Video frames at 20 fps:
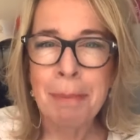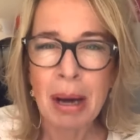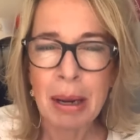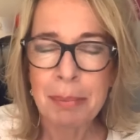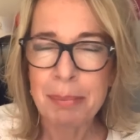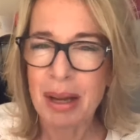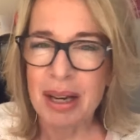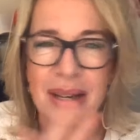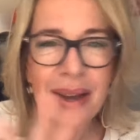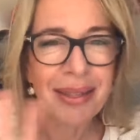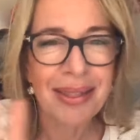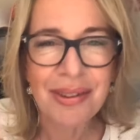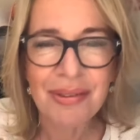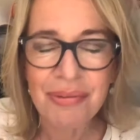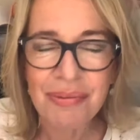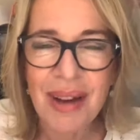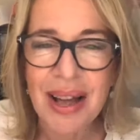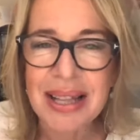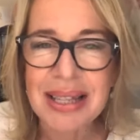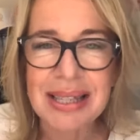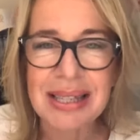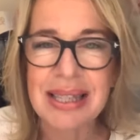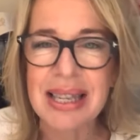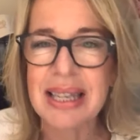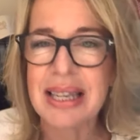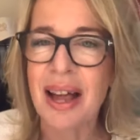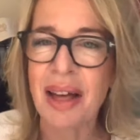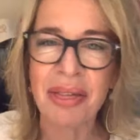Nothing fancy,